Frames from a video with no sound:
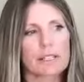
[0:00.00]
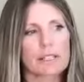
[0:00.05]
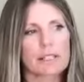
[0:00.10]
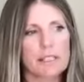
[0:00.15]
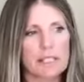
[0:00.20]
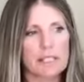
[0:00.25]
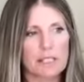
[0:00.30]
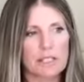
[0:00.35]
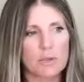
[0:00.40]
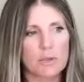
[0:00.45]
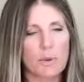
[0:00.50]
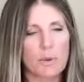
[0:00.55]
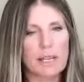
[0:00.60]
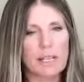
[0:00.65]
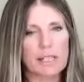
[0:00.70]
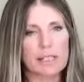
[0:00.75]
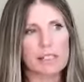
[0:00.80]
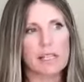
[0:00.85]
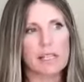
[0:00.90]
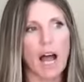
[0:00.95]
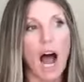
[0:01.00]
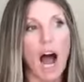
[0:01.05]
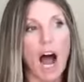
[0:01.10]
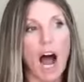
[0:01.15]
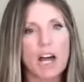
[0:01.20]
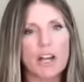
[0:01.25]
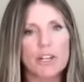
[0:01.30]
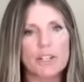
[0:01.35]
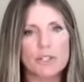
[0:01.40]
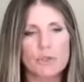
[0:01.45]
6 weeks,
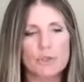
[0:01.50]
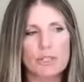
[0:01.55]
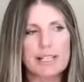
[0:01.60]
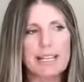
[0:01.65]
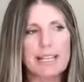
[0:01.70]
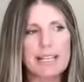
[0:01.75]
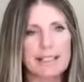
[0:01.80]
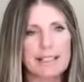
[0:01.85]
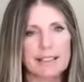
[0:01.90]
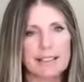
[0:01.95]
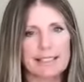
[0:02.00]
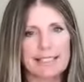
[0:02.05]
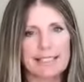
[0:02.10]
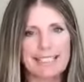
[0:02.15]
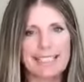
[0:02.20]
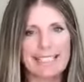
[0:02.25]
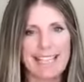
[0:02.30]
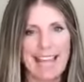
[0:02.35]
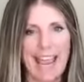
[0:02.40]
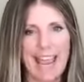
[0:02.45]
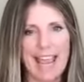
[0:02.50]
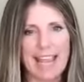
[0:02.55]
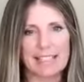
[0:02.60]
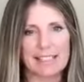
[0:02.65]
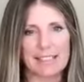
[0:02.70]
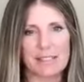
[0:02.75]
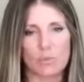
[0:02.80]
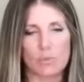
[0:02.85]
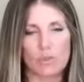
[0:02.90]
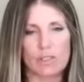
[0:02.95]
100
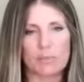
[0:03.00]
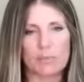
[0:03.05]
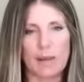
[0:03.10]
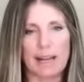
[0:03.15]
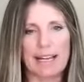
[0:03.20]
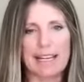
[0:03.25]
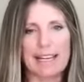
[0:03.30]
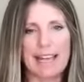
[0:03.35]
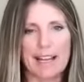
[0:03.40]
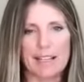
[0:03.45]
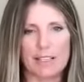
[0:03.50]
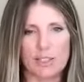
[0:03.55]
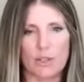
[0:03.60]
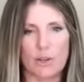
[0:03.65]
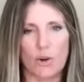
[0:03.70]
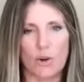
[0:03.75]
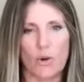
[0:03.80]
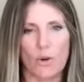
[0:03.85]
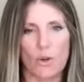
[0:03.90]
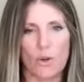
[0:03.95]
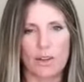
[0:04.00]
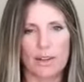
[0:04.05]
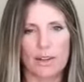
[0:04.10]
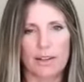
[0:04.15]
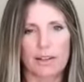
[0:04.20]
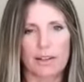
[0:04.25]
days was my next goal